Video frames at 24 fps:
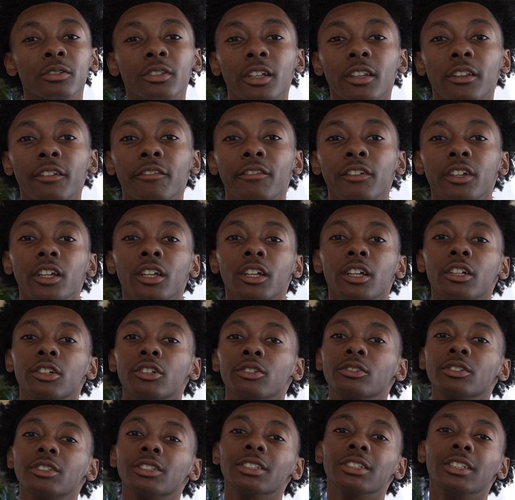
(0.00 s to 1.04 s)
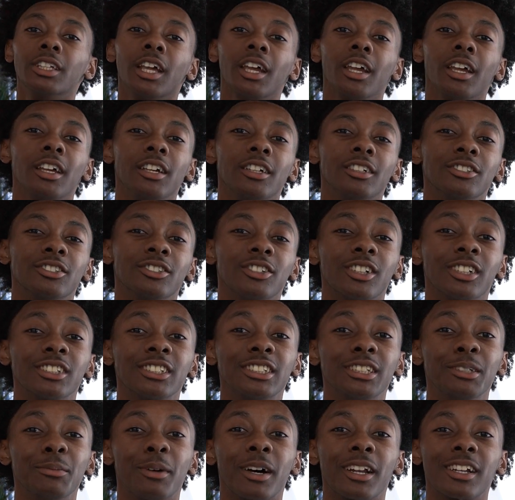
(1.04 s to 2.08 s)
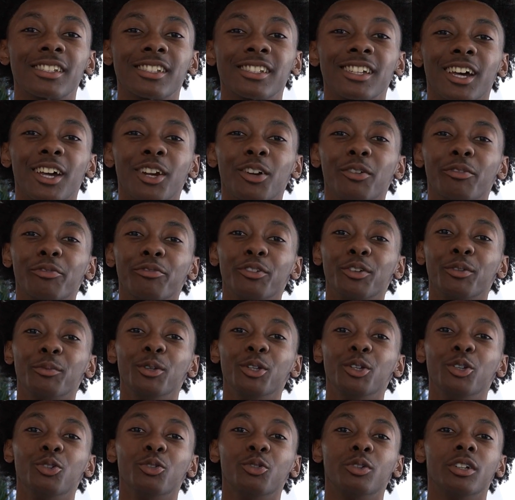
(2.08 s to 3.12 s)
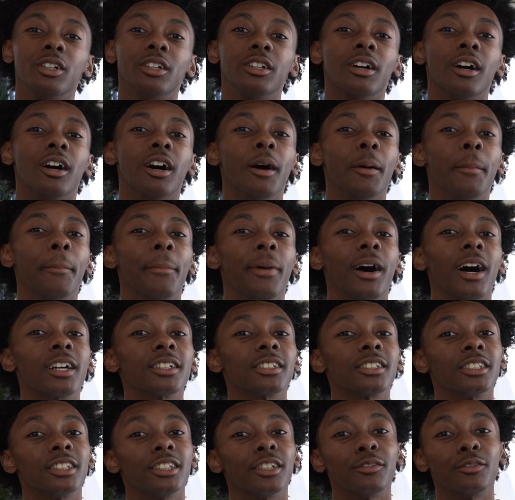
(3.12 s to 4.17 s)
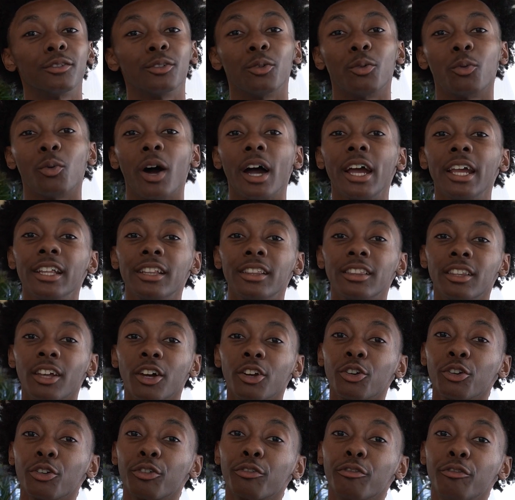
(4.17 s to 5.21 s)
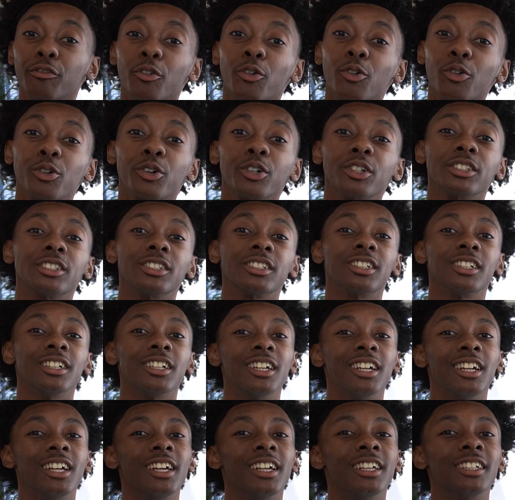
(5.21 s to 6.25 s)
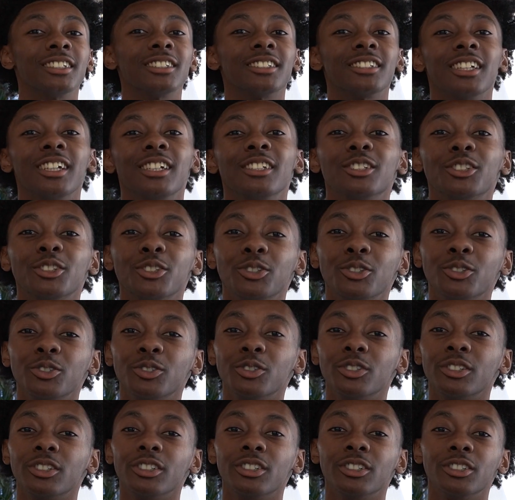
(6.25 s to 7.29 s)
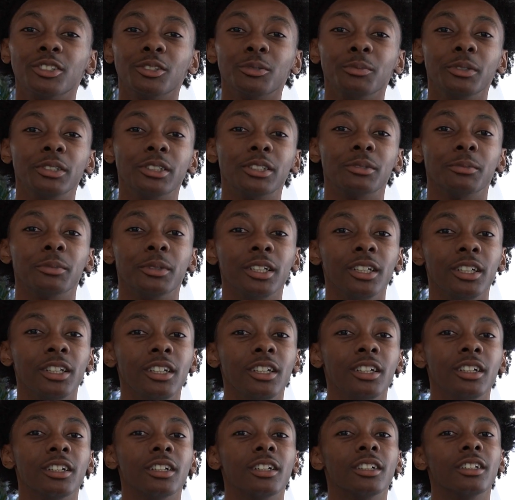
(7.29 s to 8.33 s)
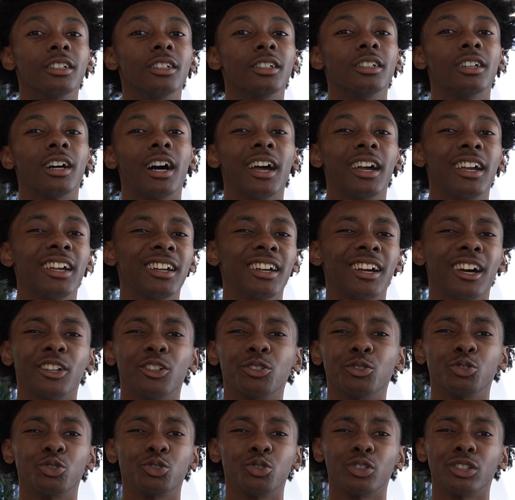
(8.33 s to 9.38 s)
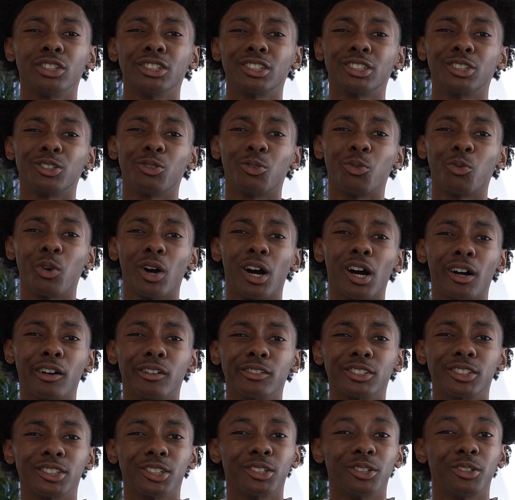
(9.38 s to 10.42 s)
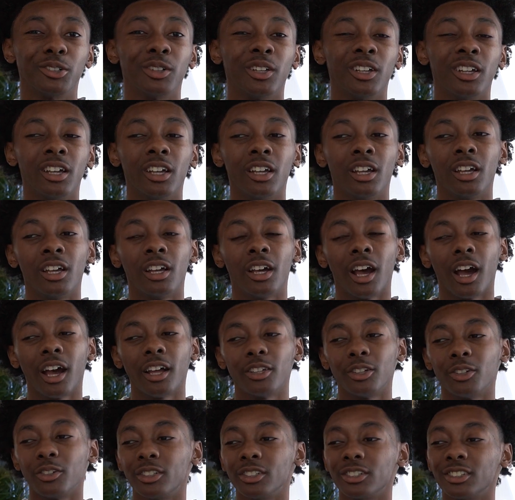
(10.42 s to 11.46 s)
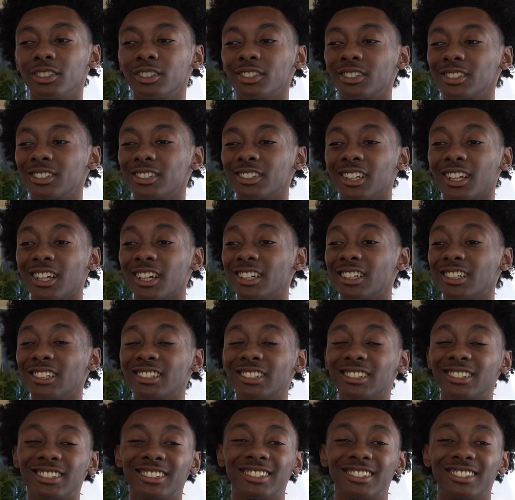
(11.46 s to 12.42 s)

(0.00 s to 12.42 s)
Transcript: another video. Today, y'all can see by the title, I'm going to be doing the unboxing of the White Thunder 4s. Stay tuned, this should be some heat. I ain't got no Jordans in a while, so I know this is like,